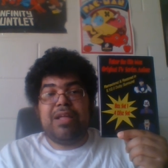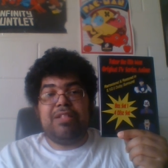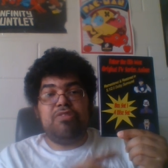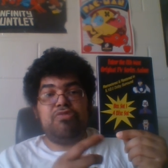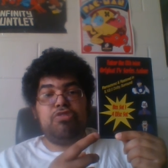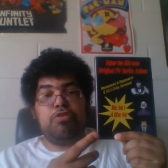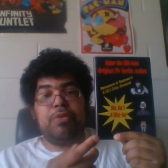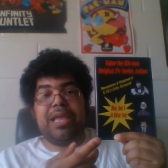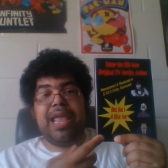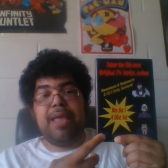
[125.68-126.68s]
I'm not too sure
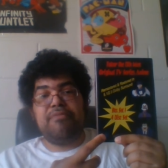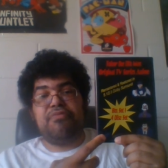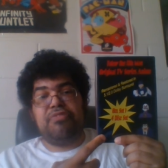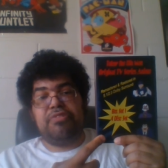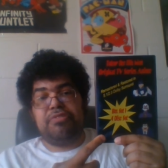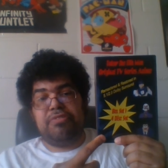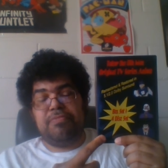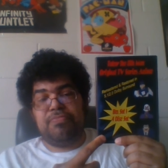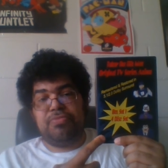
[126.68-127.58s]
what came first.